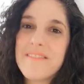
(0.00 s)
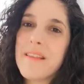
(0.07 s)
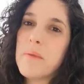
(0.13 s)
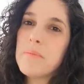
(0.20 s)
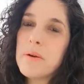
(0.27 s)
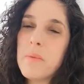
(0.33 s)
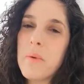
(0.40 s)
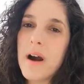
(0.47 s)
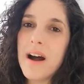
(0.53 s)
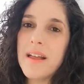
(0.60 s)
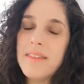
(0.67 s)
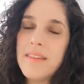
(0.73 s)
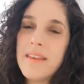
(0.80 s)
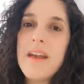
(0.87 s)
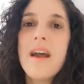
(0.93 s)
Number
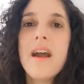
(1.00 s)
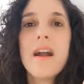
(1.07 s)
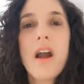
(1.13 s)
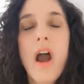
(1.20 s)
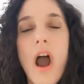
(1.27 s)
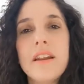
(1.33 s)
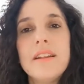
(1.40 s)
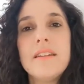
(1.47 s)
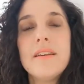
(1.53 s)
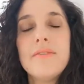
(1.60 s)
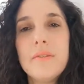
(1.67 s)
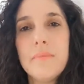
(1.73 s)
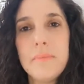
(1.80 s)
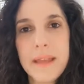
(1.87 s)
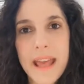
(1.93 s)
1, cognitive
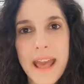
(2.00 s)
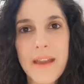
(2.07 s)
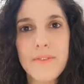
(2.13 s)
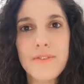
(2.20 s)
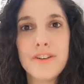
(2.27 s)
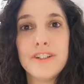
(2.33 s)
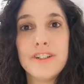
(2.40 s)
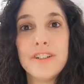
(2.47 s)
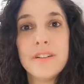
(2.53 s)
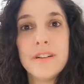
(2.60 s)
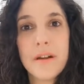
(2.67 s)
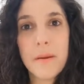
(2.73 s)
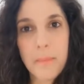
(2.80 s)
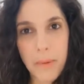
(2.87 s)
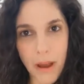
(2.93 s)
and behavioral
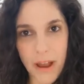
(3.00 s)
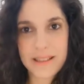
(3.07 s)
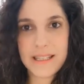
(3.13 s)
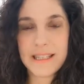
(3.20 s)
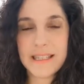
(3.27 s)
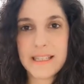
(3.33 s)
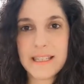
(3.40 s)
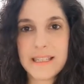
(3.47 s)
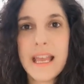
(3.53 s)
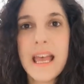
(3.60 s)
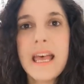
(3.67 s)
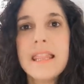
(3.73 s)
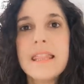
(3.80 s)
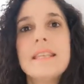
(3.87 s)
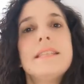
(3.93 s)
processes.
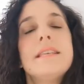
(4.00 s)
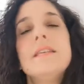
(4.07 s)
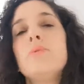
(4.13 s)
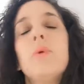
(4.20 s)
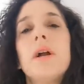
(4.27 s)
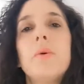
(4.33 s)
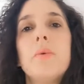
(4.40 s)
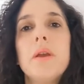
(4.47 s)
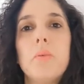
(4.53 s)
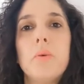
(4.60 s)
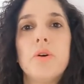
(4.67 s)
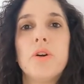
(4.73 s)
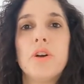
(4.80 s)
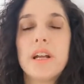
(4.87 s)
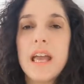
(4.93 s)
This is where we
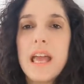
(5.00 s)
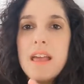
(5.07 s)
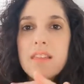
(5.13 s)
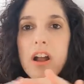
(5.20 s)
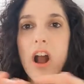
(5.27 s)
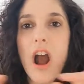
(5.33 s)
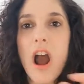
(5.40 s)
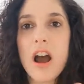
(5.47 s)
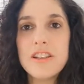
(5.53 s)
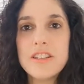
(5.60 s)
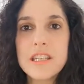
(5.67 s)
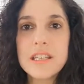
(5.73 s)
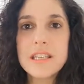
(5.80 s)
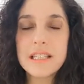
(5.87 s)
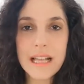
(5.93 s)
work in the
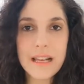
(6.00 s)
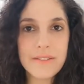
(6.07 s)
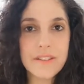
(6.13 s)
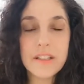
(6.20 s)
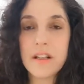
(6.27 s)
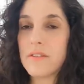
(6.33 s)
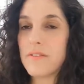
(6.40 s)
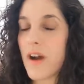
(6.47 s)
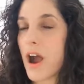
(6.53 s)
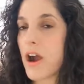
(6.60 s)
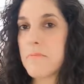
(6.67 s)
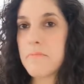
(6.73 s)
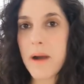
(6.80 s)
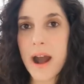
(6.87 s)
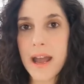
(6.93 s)
conscious level of our
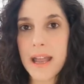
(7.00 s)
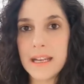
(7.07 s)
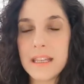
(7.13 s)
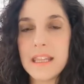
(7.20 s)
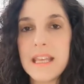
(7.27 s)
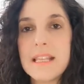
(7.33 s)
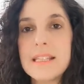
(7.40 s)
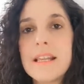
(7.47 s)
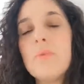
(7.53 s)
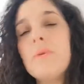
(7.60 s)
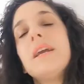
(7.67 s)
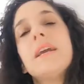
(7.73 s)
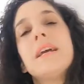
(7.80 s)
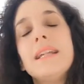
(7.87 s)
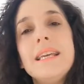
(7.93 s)
mind, things that we
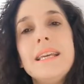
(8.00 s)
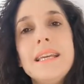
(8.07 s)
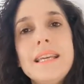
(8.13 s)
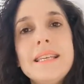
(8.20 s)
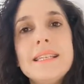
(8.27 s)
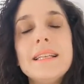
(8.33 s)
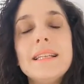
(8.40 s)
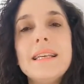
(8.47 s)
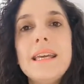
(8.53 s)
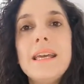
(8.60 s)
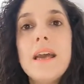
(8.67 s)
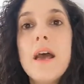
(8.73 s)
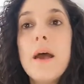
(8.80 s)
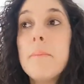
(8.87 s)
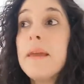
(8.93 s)
can
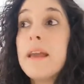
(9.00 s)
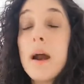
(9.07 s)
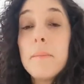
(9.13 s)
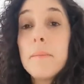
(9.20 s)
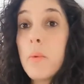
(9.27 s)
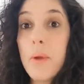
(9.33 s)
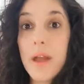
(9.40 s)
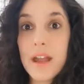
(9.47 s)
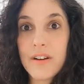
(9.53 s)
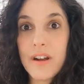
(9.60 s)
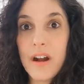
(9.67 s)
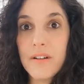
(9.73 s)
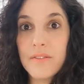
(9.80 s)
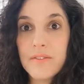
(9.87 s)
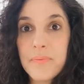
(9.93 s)
easily become aware
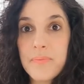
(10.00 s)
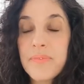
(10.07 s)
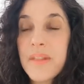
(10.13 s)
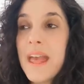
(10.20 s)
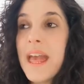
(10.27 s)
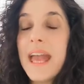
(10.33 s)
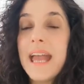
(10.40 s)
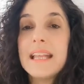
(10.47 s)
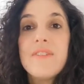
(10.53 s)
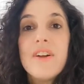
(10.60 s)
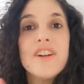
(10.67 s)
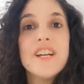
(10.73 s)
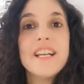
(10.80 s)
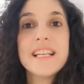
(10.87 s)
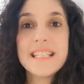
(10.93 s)
of. It's
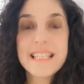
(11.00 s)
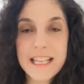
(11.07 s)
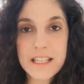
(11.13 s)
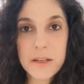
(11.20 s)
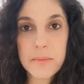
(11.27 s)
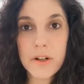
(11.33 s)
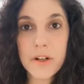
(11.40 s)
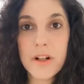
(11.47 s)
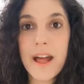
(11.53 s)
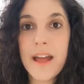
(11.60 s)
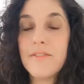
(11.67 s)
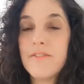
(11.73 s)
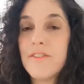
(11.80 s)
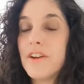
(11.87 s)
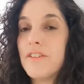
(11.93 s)
very accessible
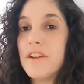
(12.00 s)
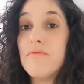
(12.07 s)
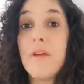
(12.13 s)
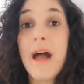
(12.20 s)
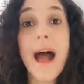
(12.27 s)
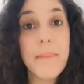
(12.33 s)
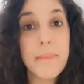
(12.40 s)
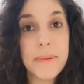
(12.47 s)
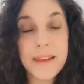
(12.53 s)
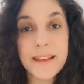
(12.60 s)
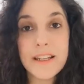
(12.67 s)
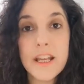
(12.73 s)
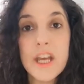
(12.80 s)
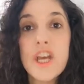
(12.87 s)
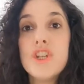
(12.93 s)
and very
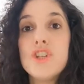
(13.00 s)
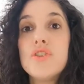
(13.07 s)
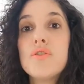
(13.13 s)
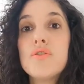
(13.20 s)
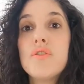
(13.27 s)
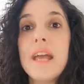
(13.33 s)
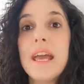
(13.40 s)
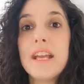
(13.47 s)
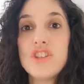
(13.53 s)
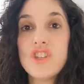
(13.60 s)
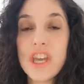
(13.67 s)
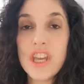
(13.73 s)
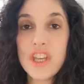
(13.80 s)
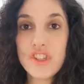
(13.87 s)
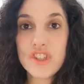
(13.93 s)
rapid to create
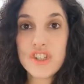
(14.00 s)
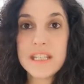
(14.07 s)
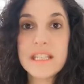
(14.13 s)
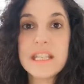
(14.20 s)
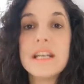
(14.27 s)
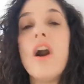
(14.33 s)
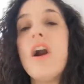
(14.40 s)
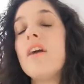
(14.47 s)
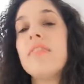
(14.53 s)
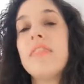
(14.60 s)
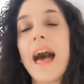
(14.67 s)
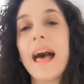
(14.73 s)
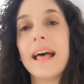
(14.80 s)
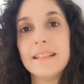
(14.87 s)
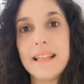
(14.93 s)
changes on
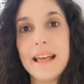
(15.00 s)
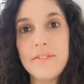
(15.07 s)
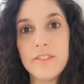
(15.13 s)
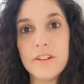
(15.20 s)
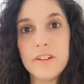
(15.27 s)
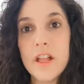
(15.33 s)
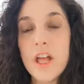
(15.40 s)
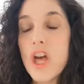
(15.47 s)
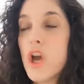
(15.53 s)
that level.